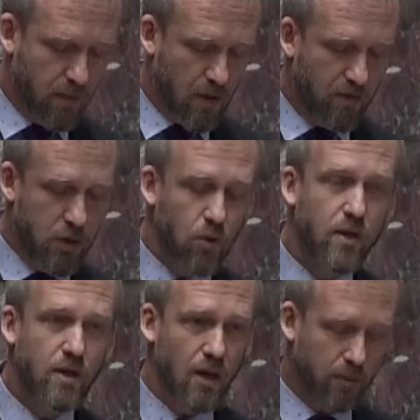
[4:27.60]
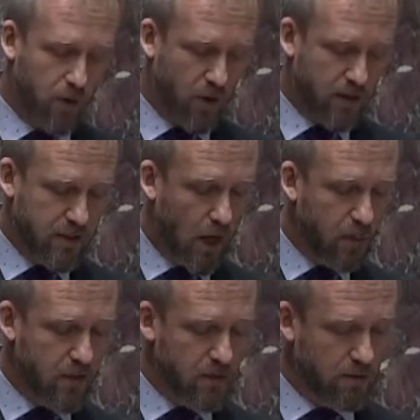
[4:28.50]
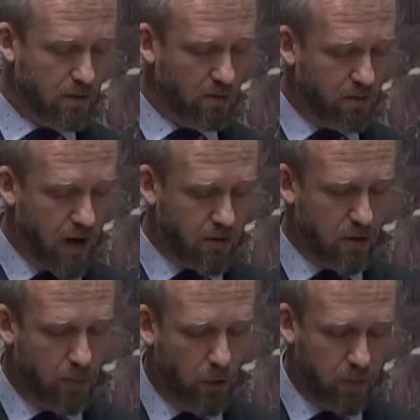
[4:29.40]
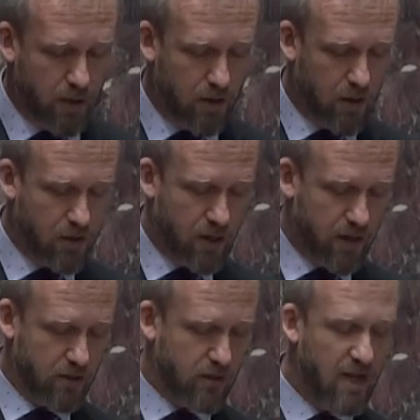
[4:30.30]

of doing the upgrades, helping to find the appropriate contractors,